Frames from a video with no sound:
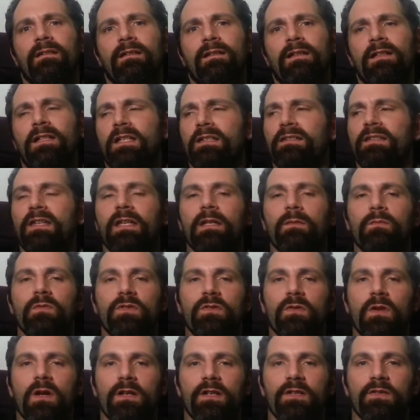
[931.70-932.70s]
He didn't think he was
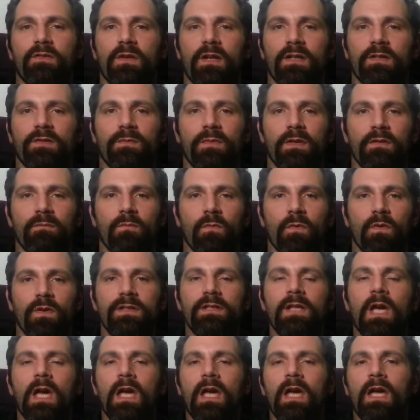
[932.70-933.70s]
trying to transmit voice.
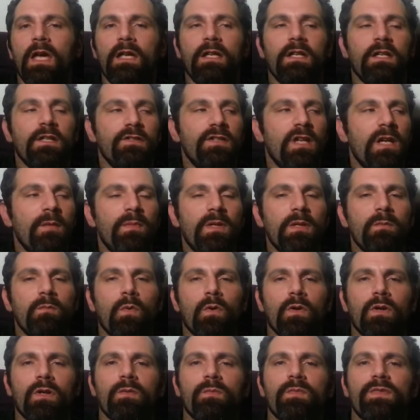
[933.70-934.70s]
J.P.
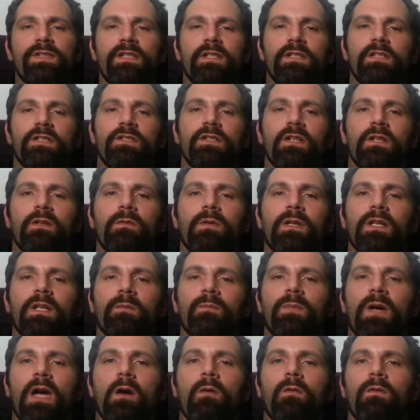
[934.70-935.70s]
Morgan was into generating
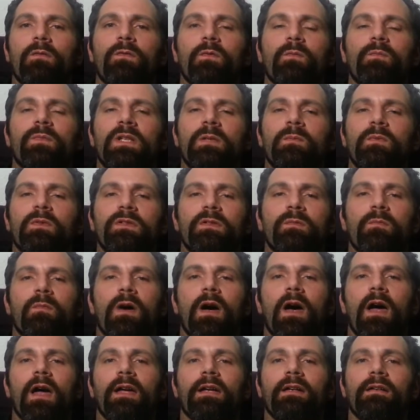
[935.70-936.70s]
power for people to
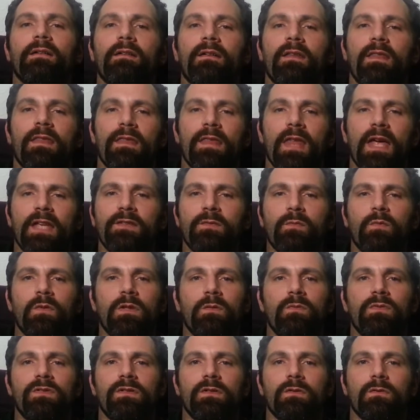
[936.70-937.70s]
buy. That's what
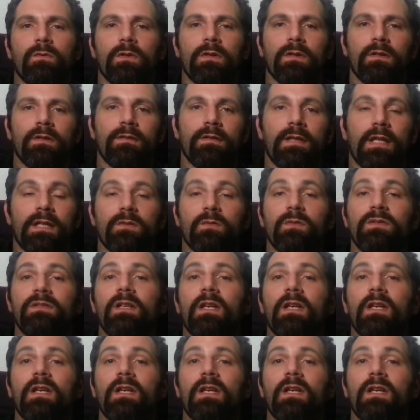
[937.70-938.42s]
he was doing. That's what